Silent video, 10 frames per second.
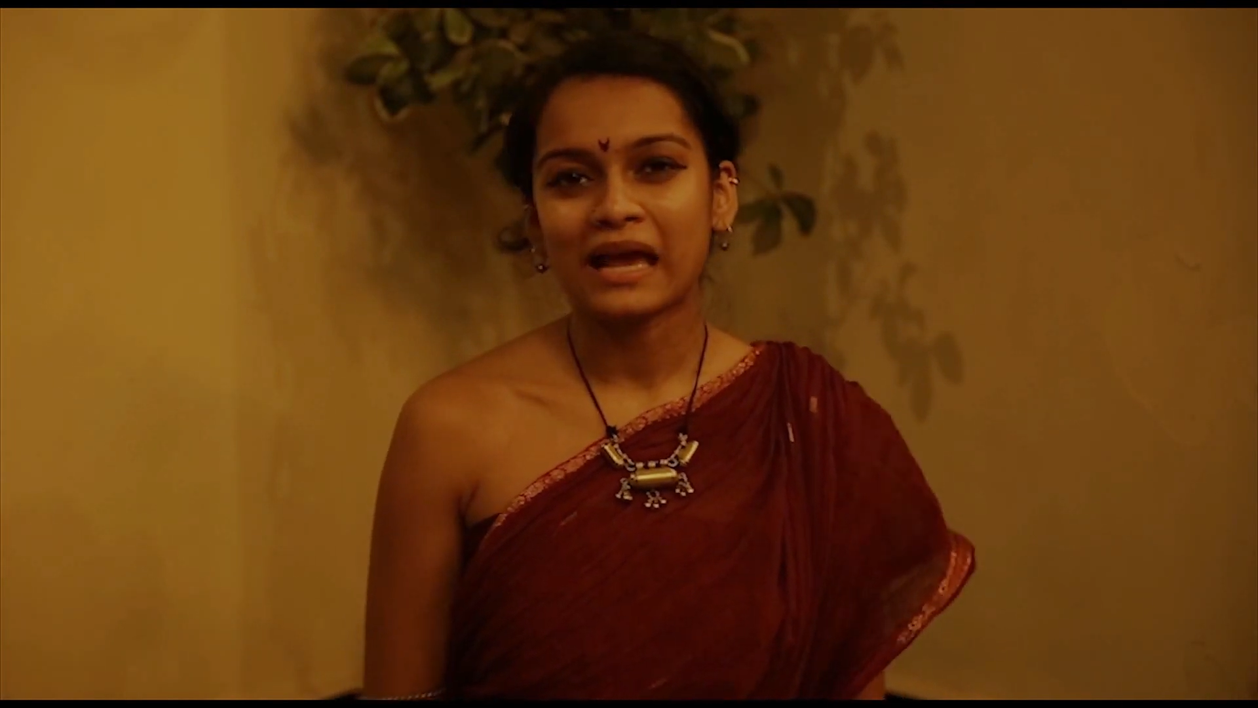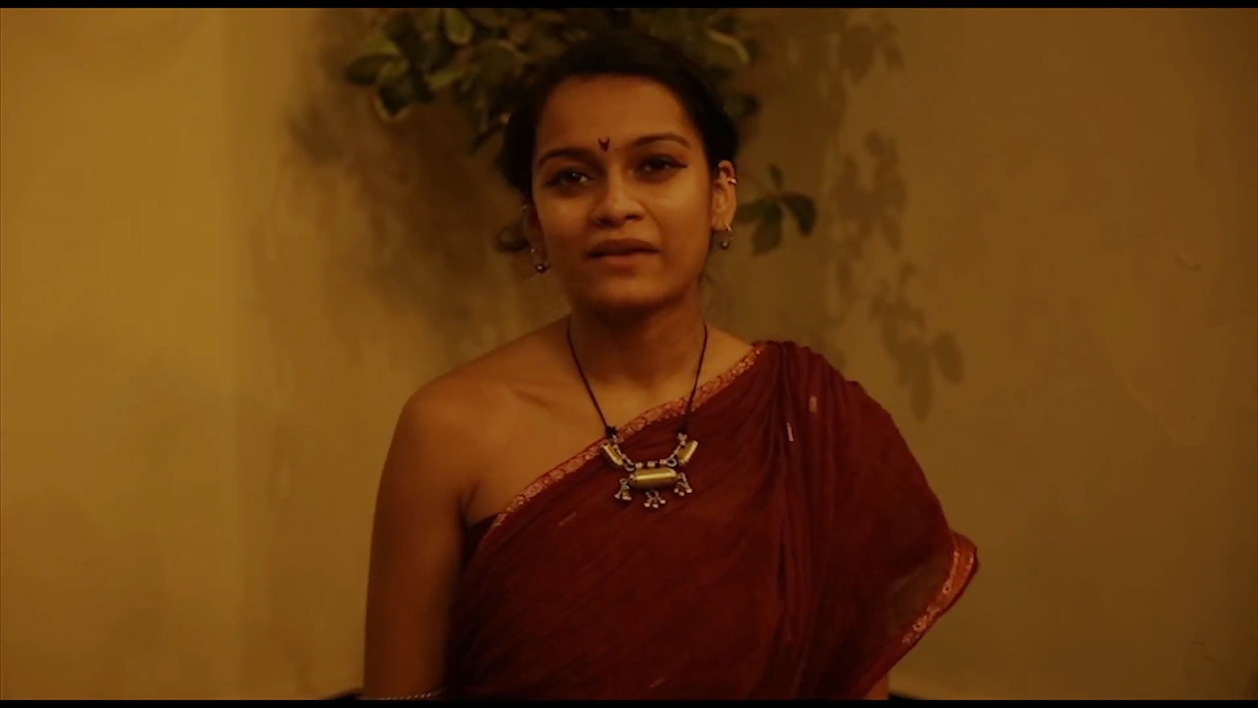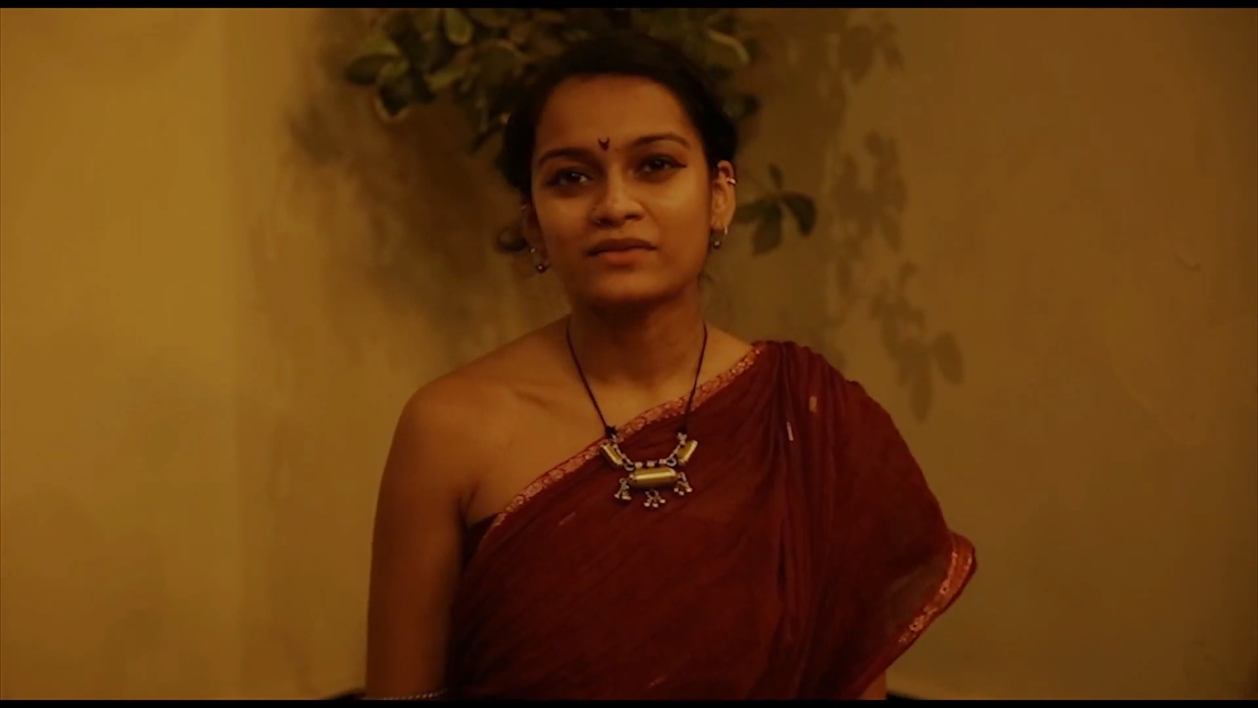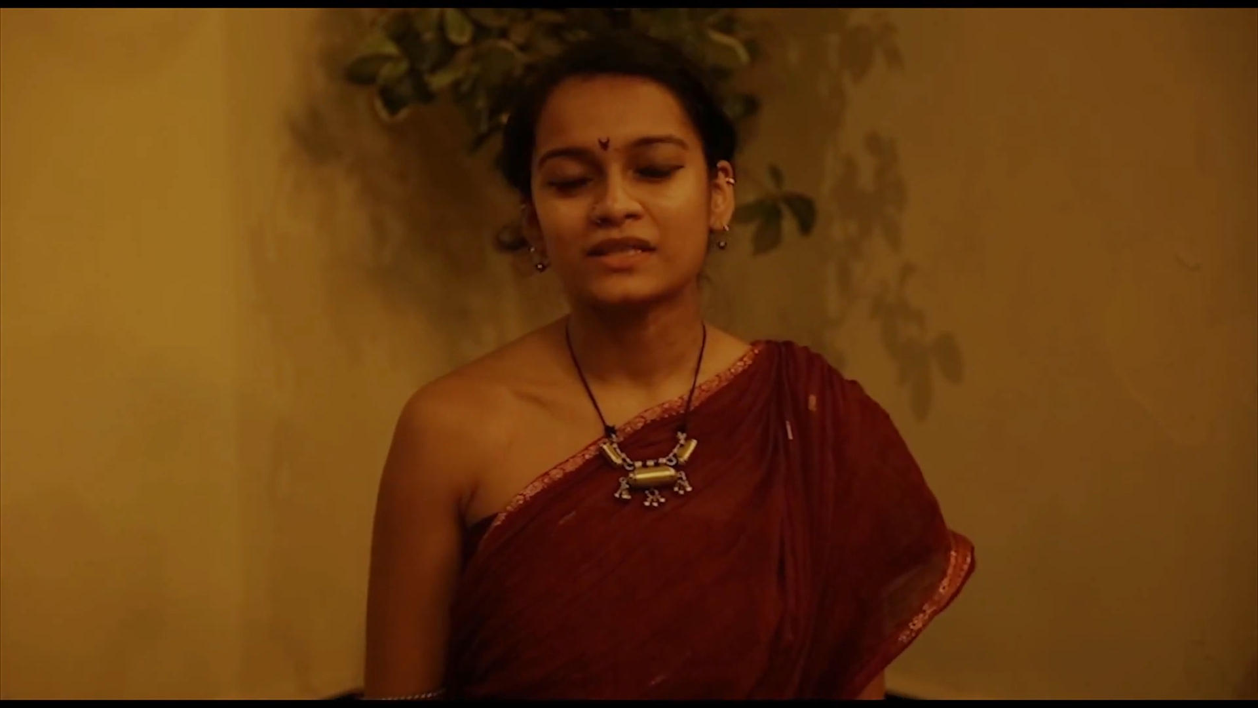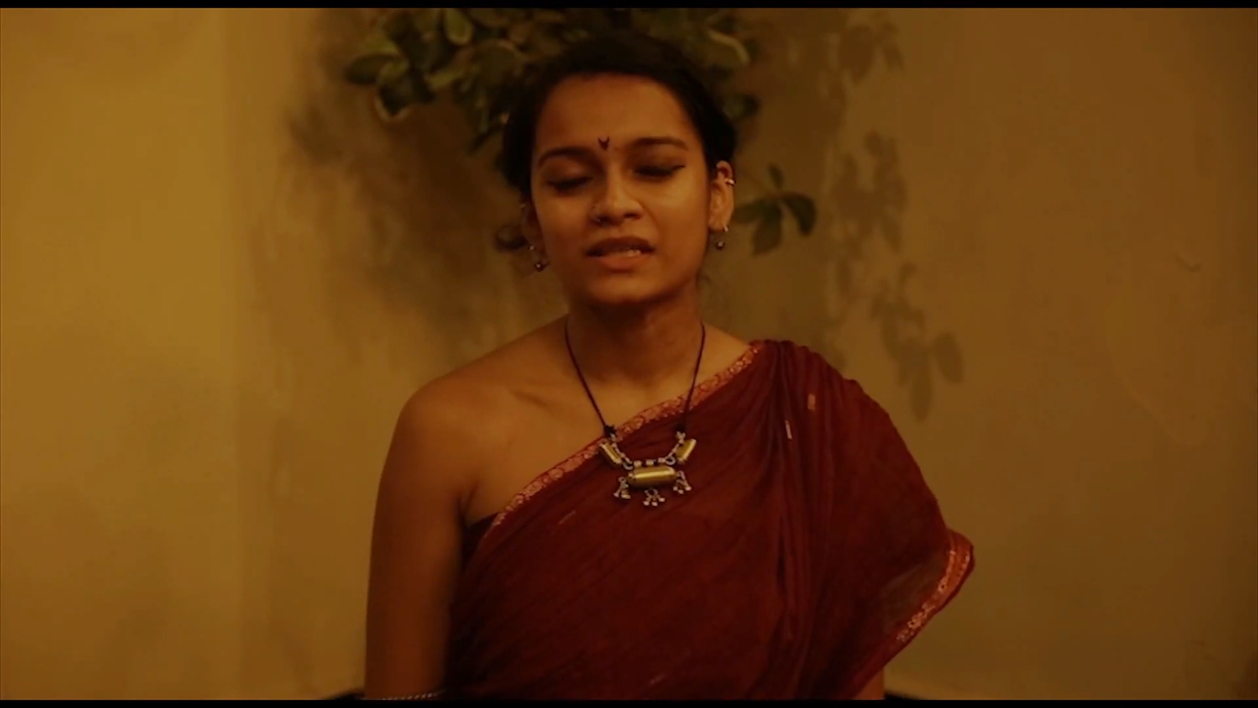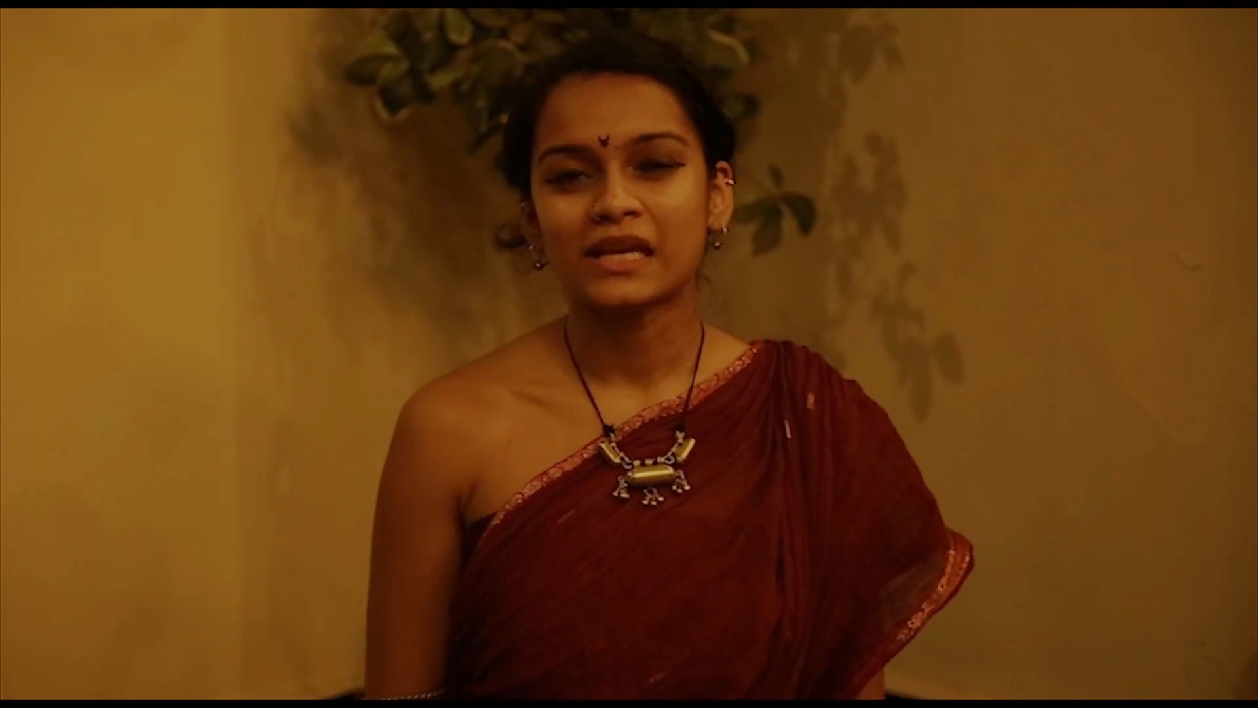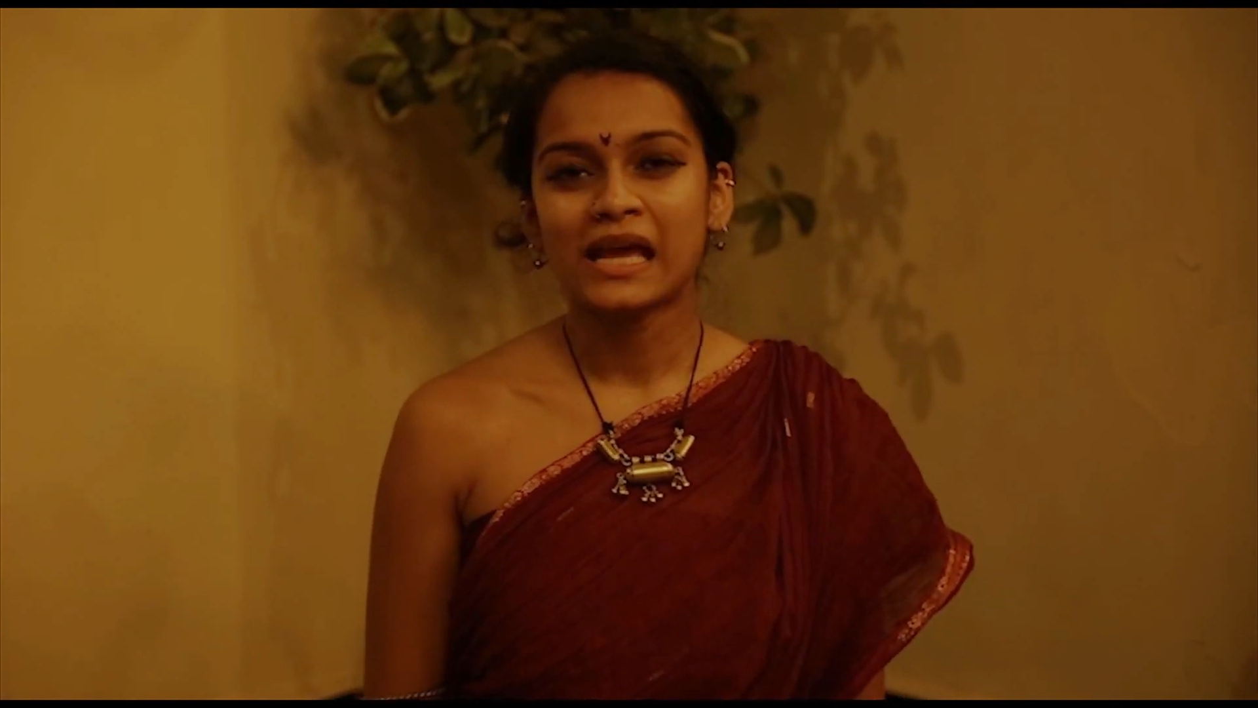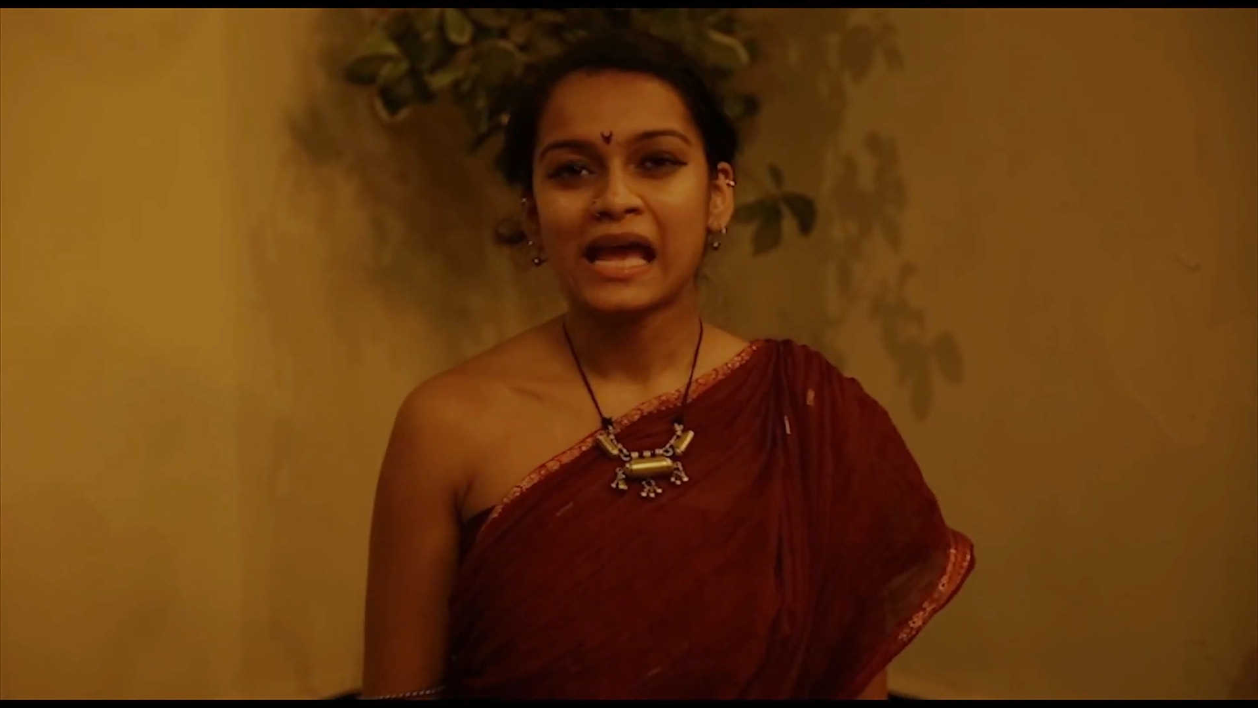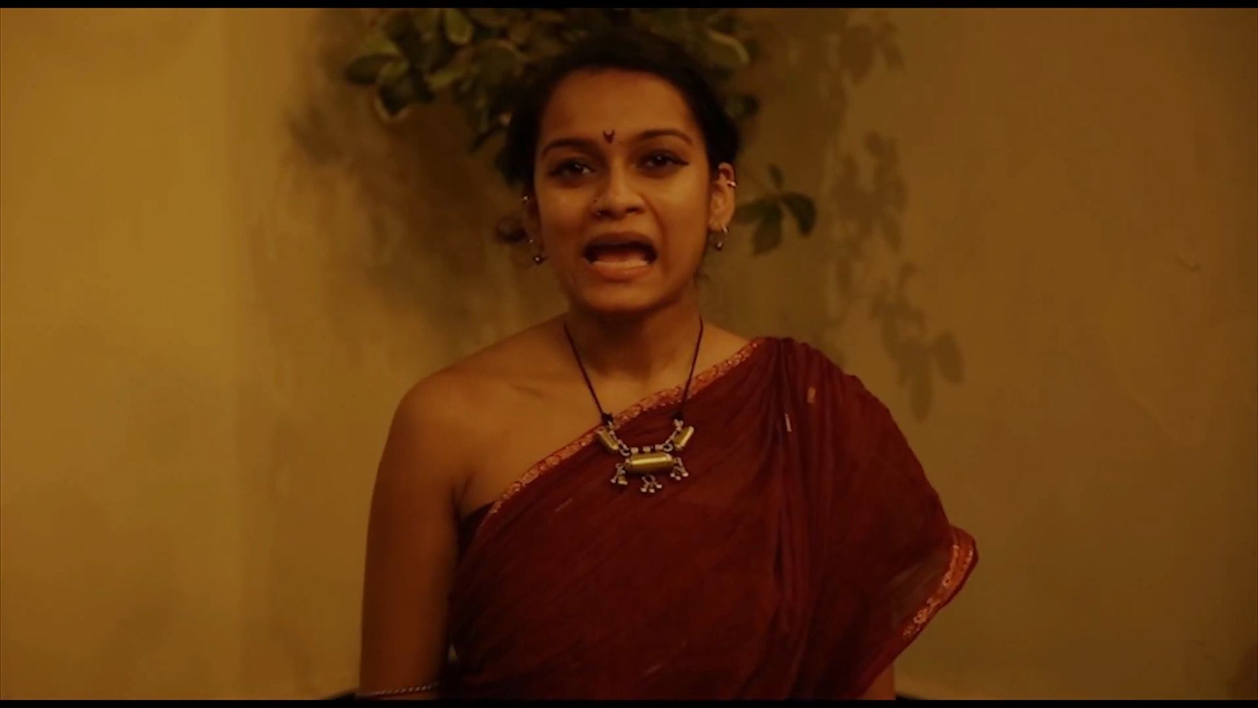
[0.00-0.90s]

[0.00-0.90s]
have seen.